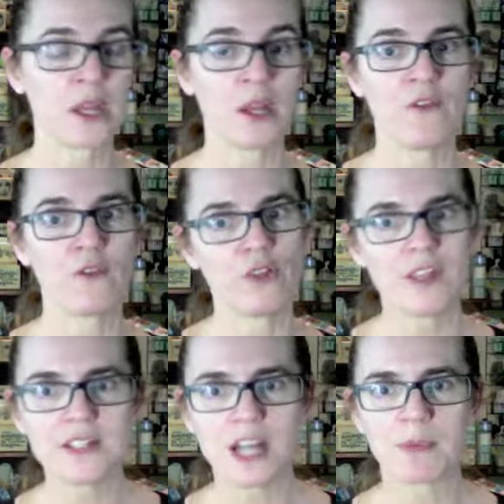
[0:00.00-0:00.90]
For this
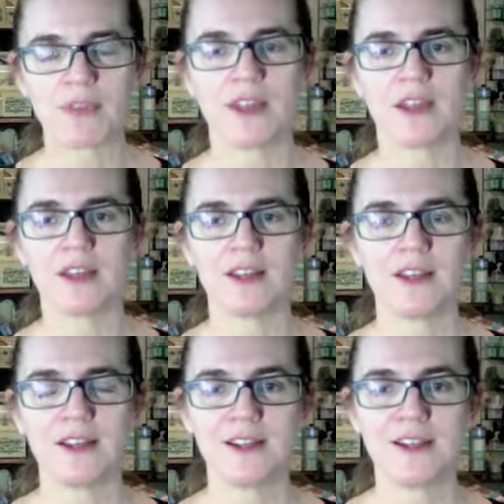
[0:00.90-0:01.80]
type of thing,
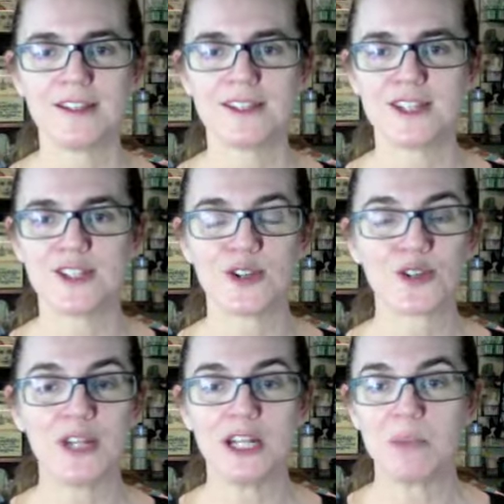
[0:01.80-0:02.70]
since you're
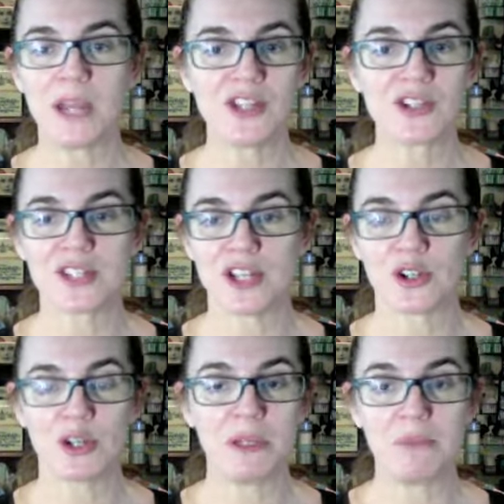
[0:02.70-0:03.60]
creating pages that you're going
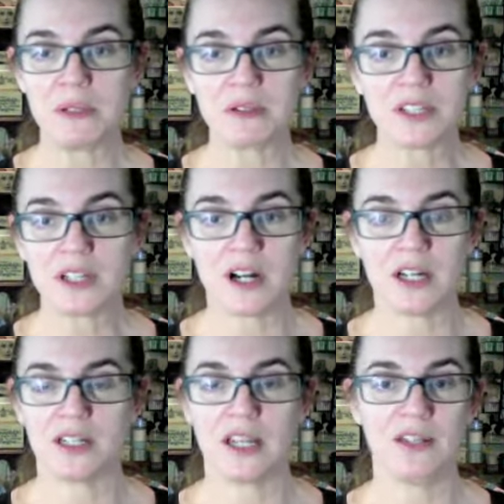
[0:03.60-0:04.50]
to be building
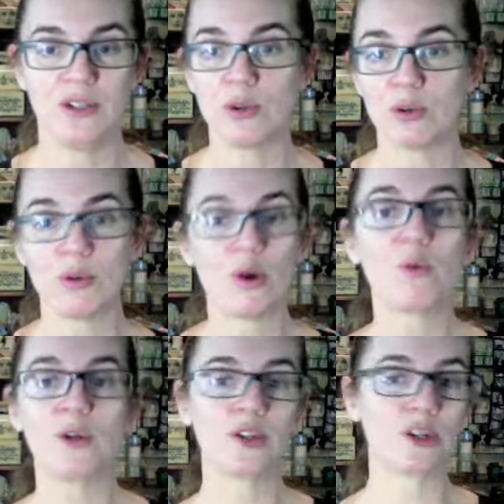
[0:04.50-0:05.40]
on and you don't know what
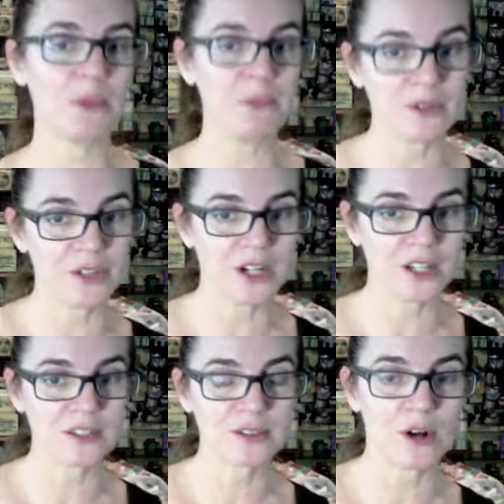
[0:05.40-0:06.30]
you're going to be building
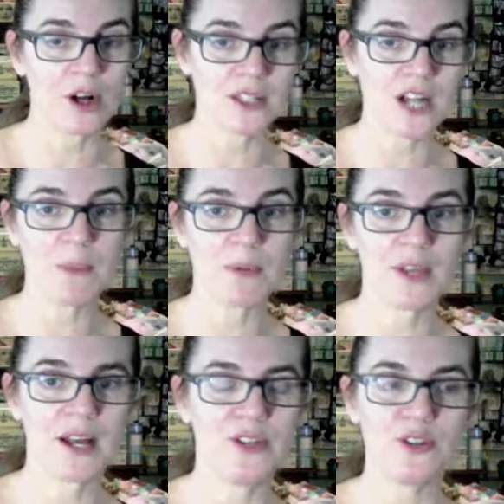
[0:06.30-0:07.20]
on top of
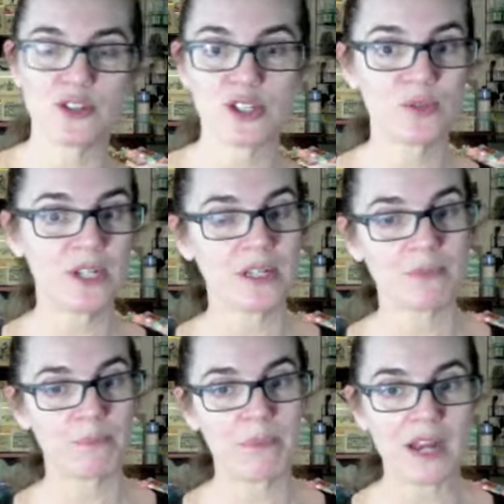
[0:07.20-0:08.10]
that, you're just creating
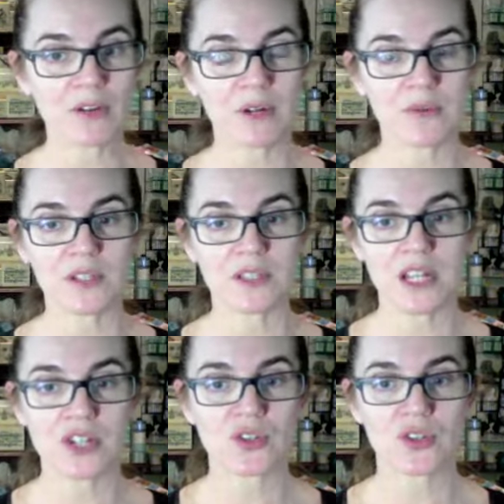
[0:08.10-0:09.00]
backgrounds and
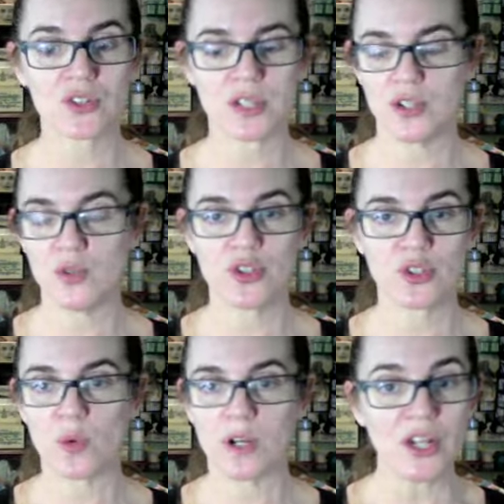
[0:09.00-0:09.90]
textures and you just
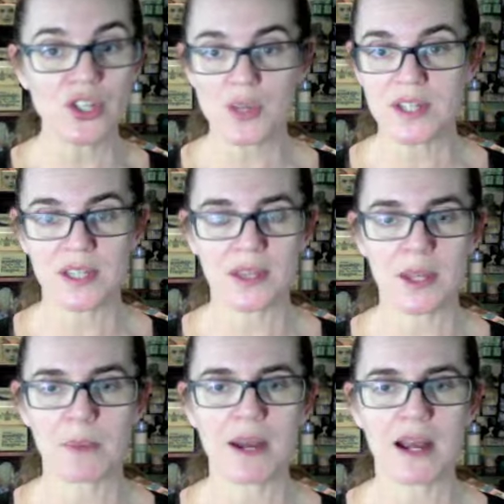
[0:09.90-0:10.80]
want interest in that
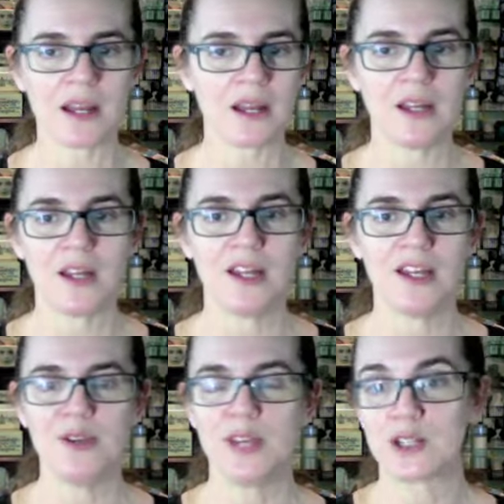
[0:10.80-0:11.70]
back,
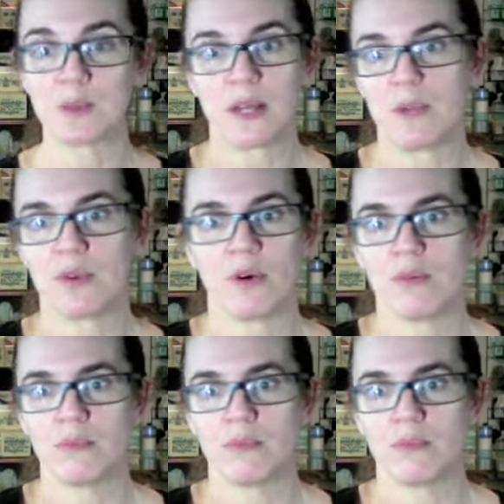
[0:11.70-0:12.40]
you get to play with all